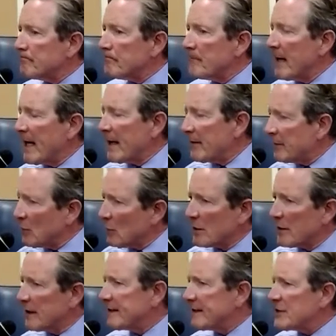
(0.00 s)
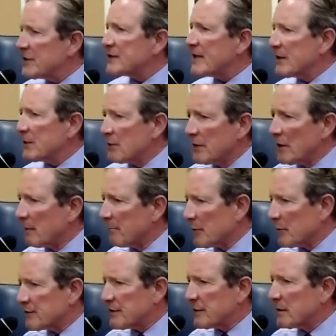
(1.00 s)
And if you were going to teach that to a young
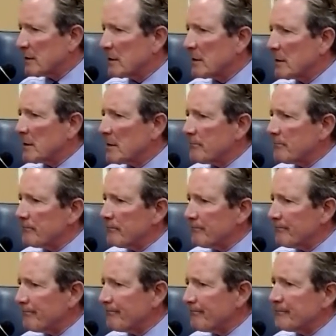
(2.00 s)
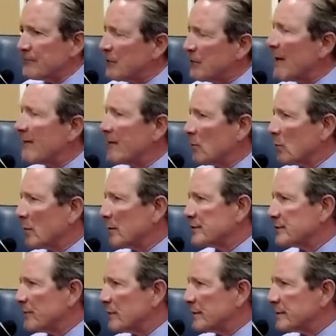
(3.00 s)
person, do you have any
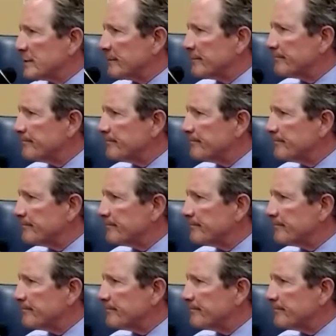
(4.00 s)
words of wisdom?